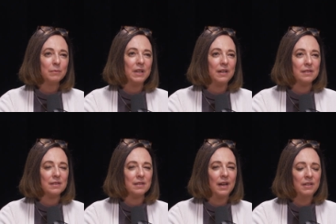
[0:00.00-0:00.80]

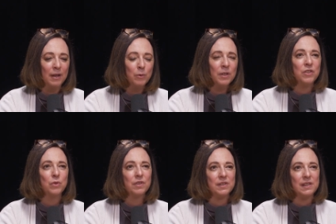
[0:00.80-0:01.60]
because yeah. I, I, really
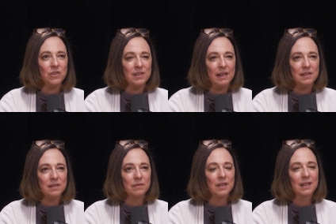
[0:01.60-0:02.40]
do feel such a sense
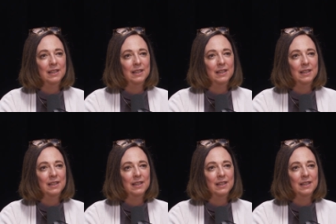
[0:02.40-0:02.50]
of